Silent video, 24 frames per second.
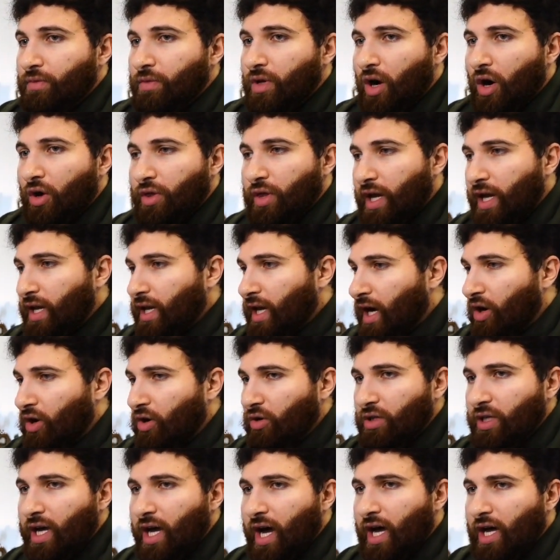are they
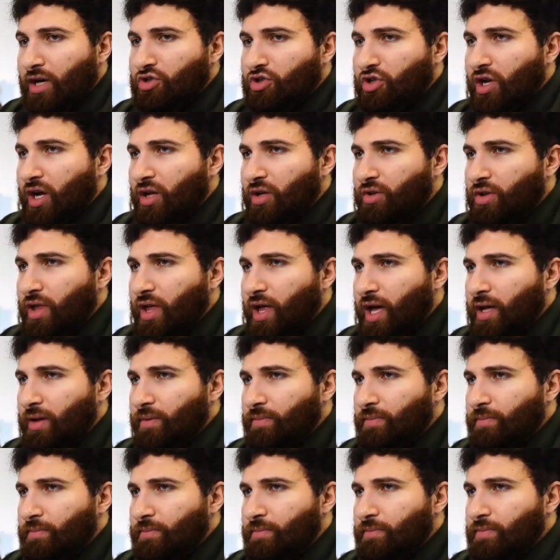inherently hostile to that?
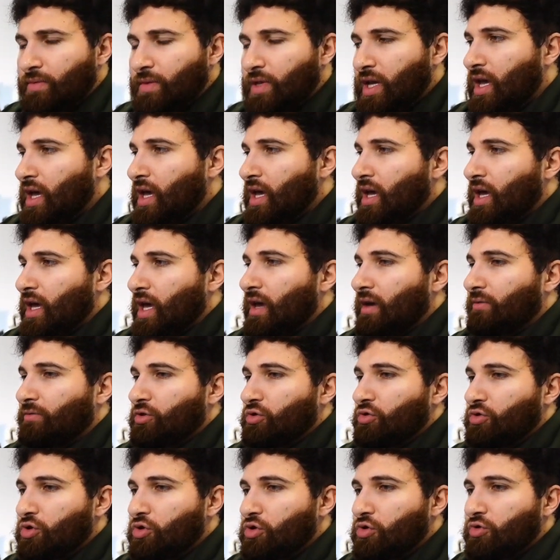If you
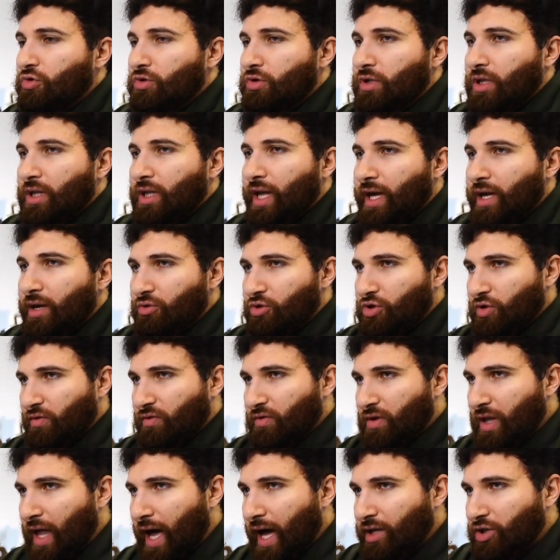use the language of
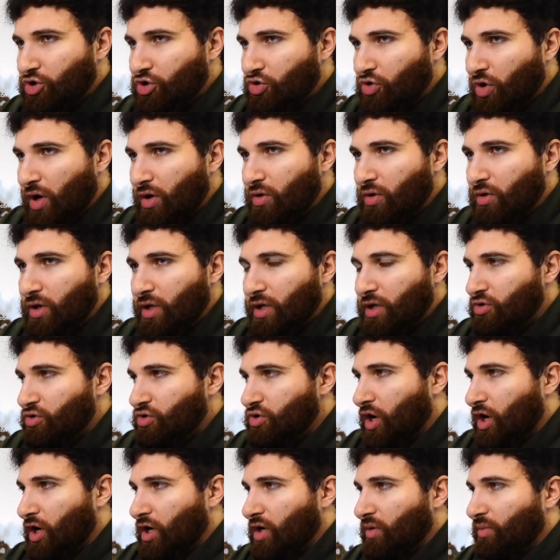class struggle and you
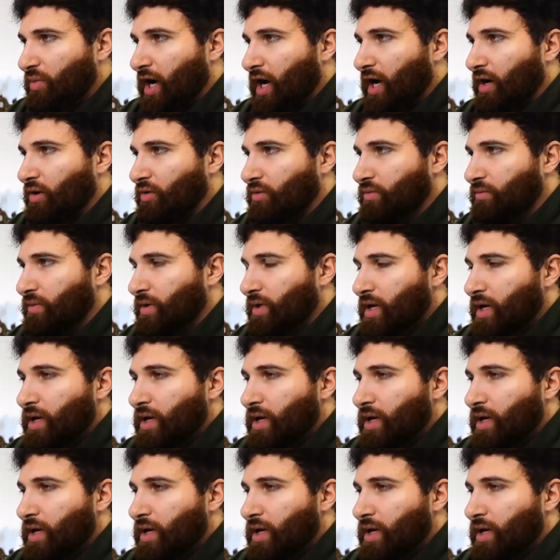talk about